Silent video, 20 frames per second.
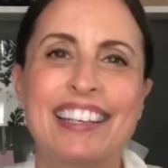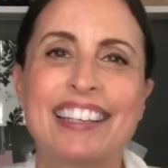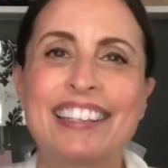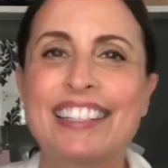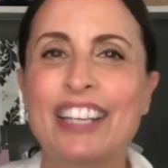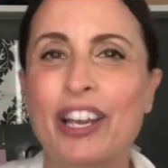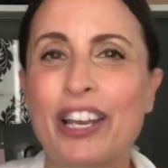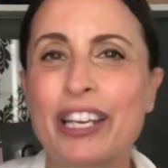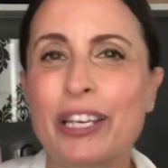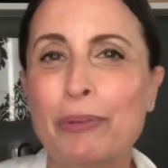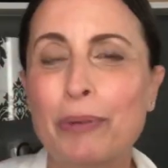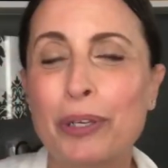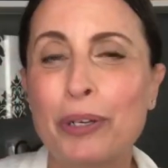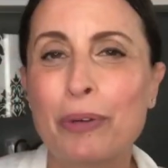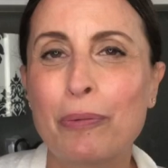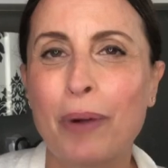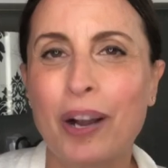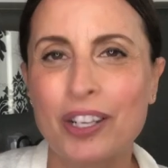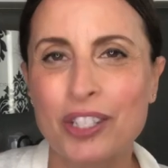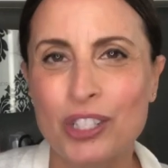Now, anyone who
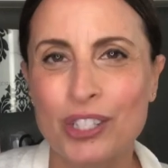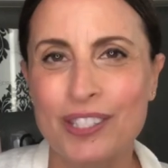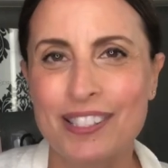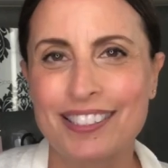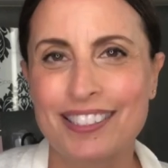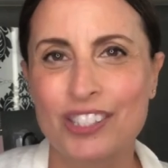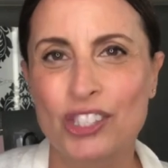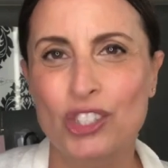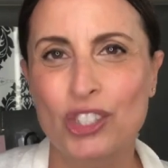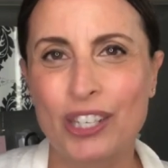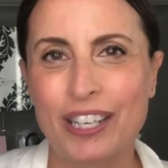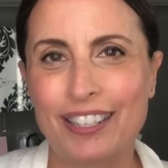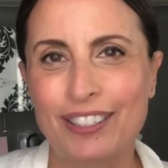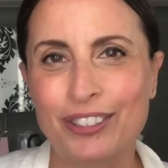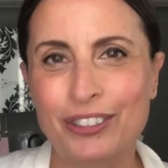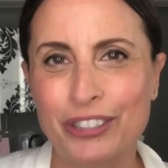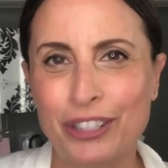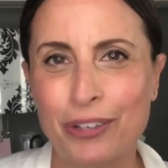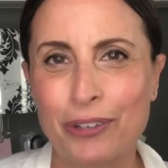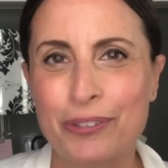watches this channel
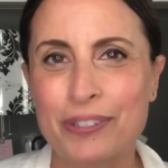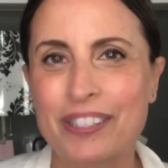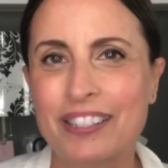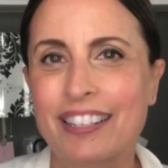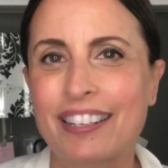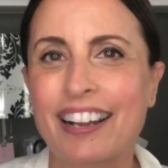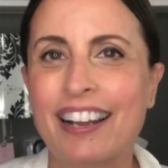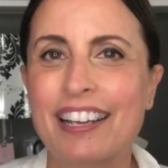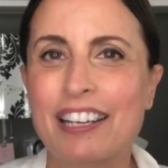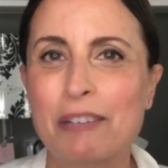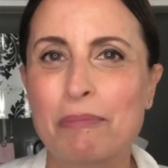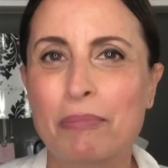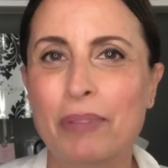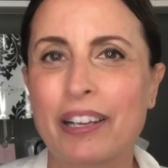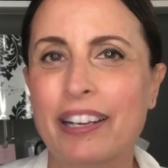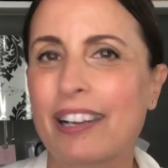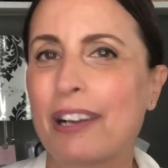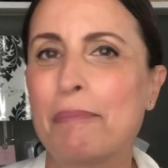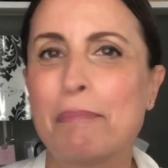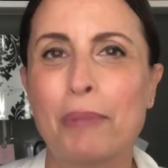knows that I am
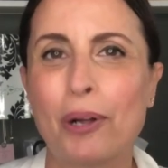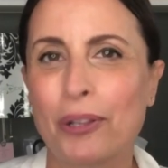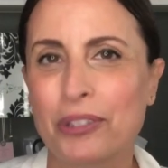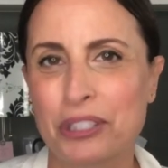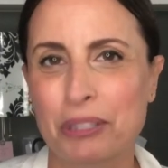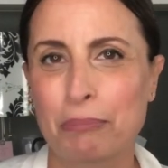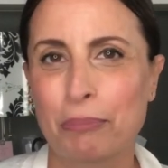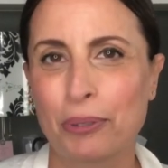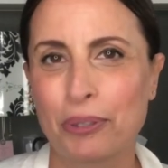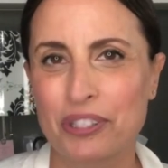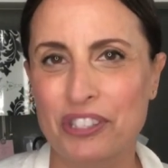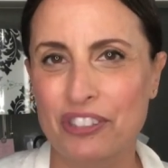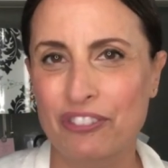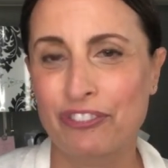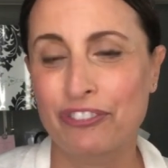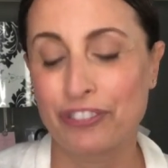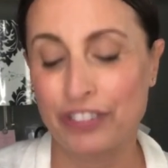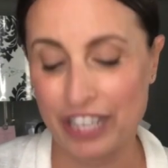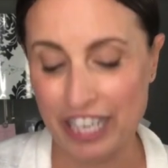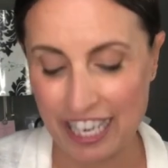like a multiples
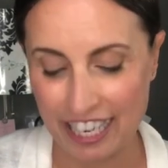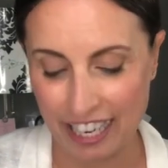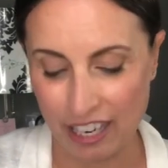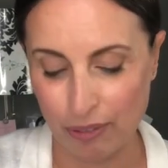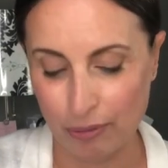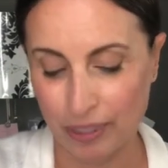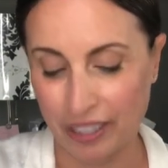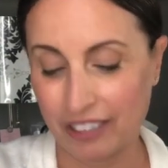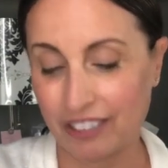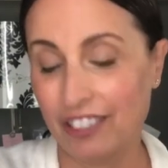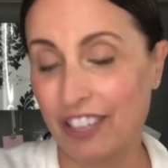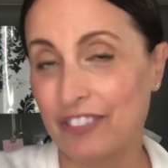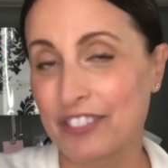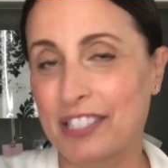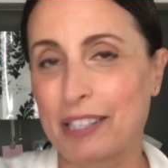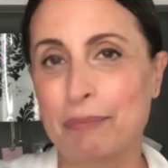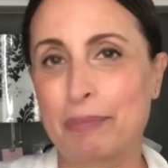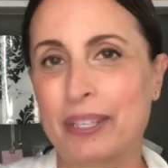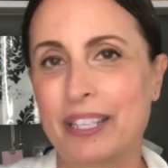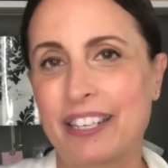freak, and when I love
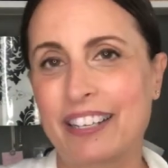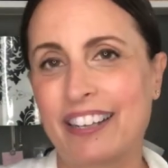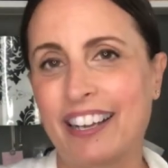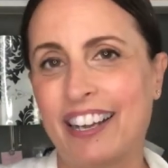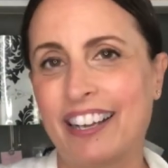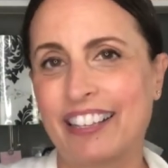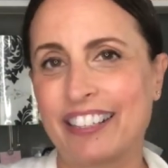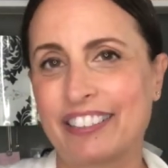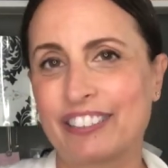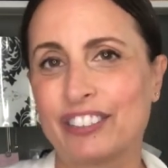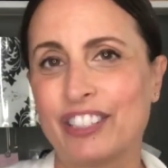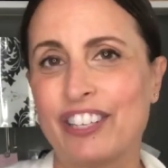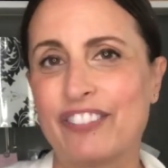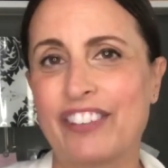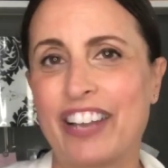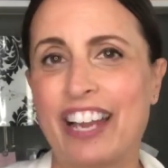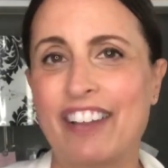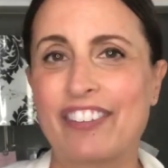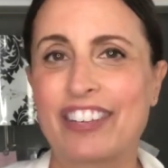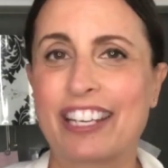something, I love
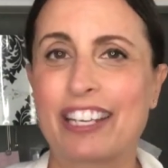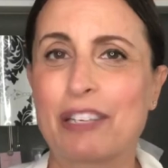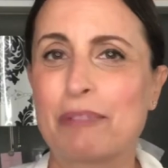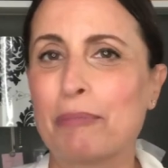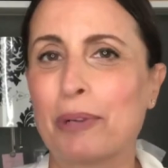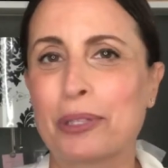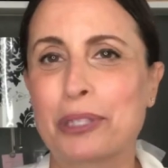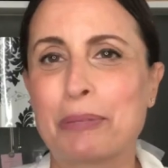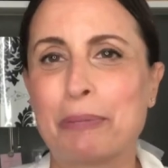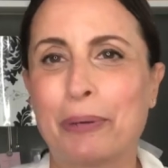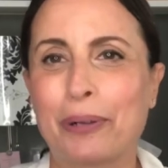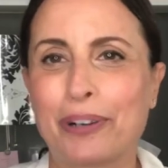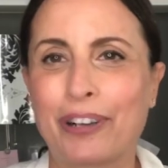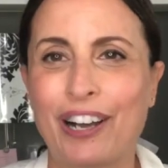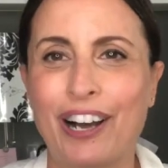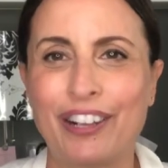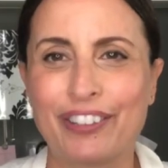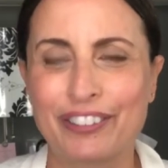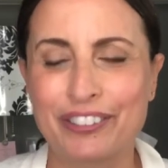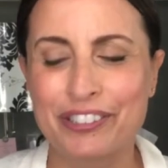having it in multiple
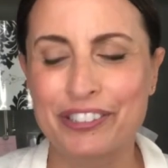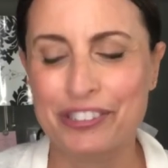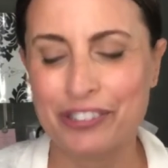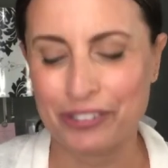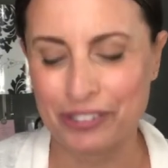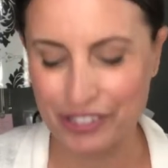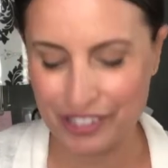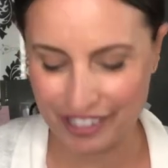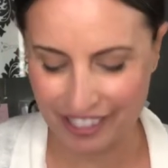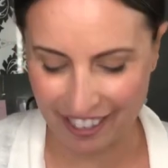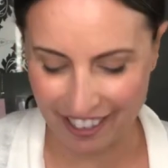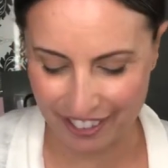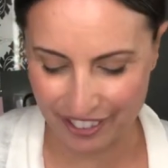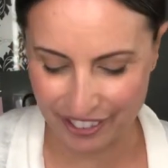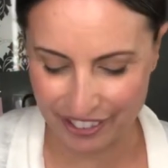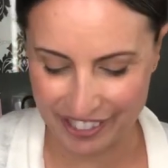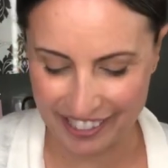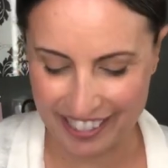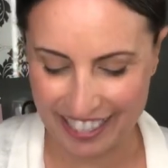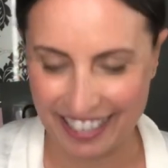colors or
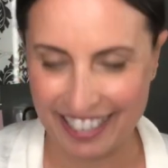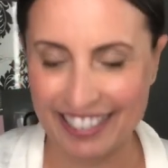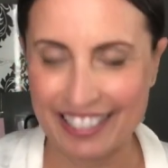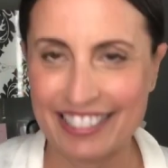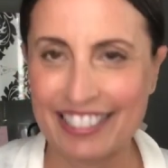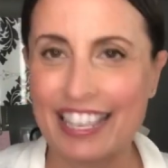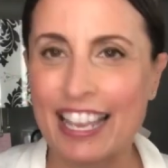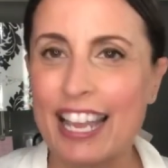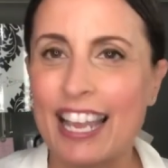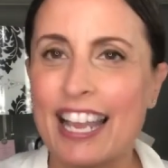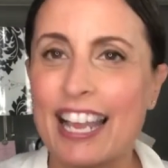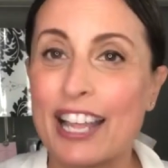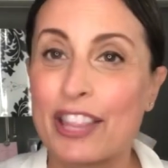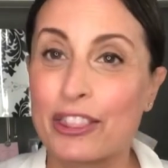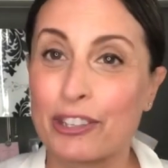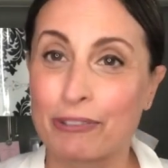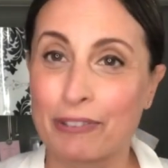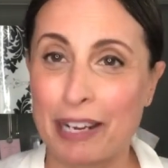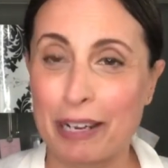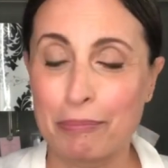styles, and
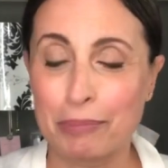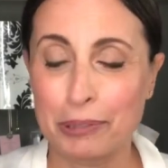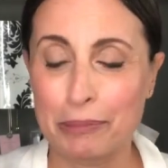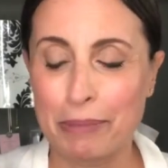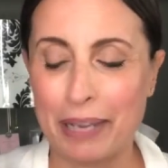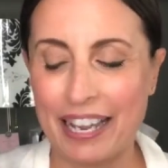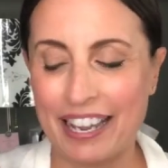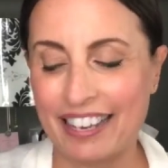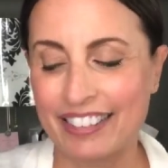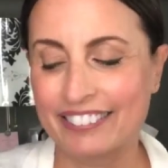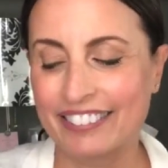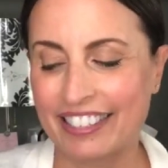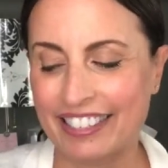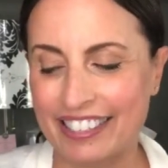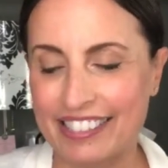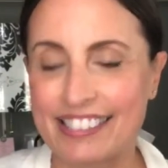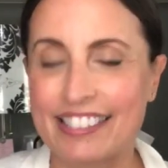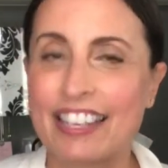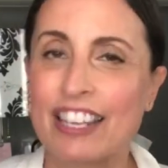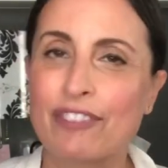the Rambler bag, like I
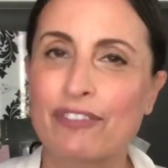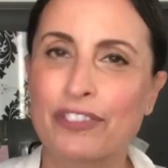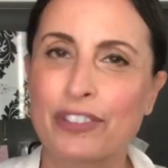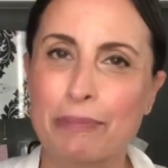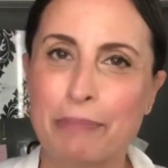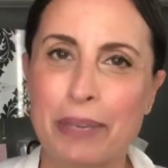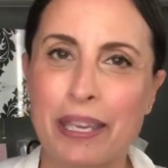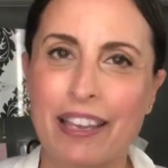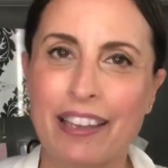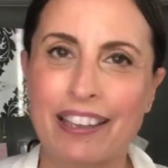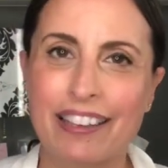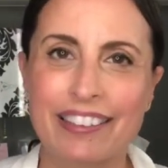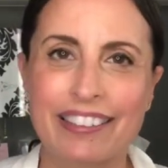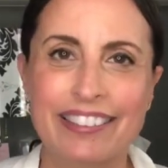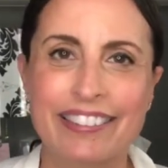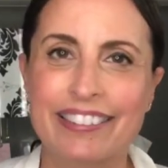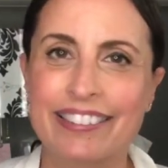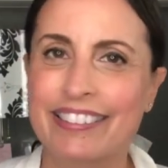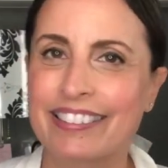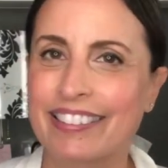said, for me
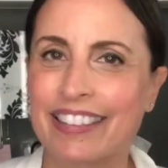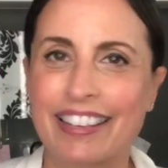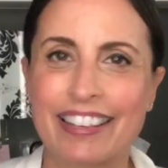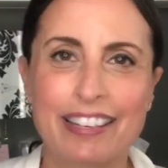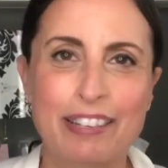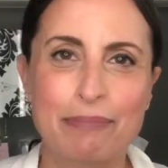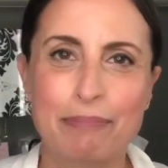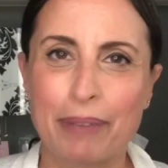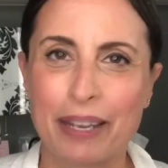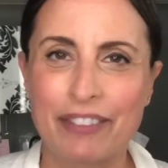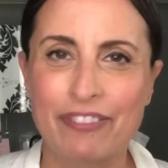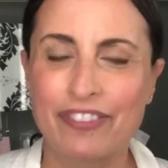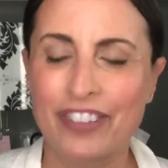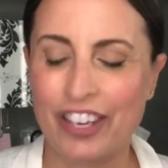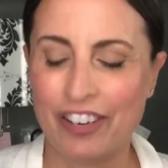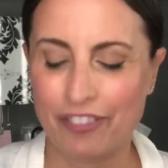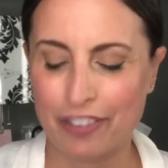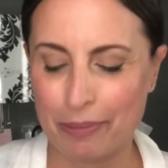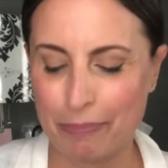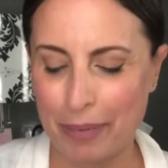is like my
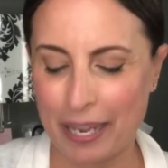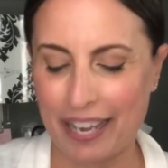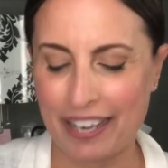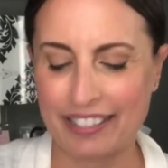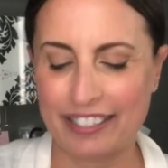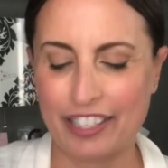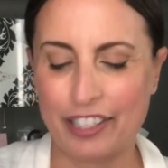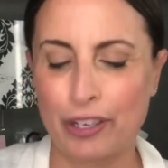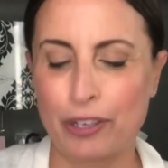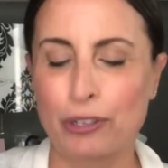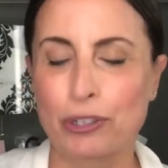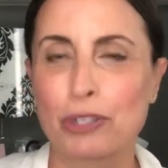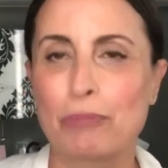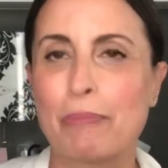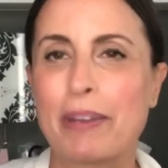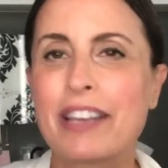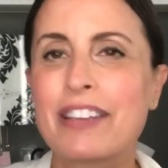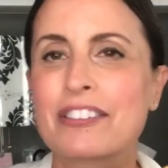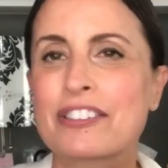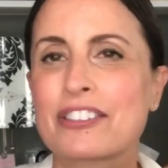favorite bag that Coach
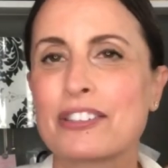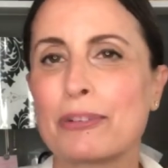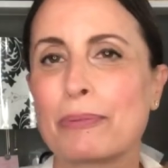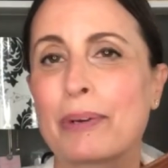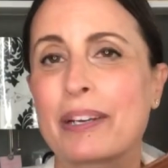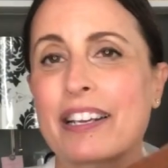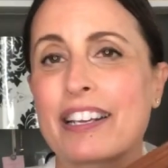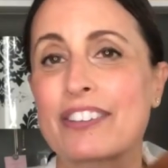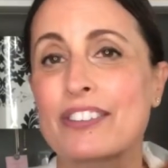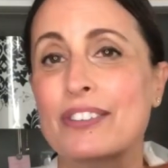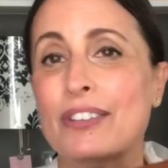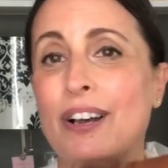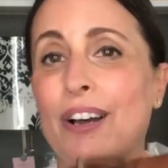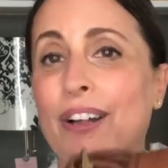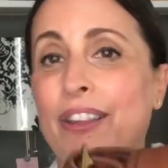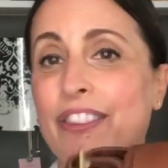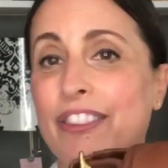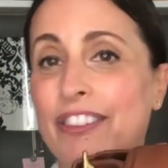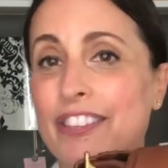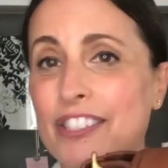makes. So when I saw
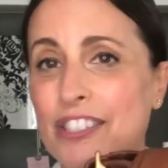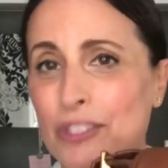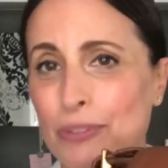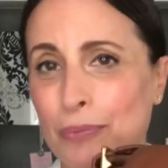this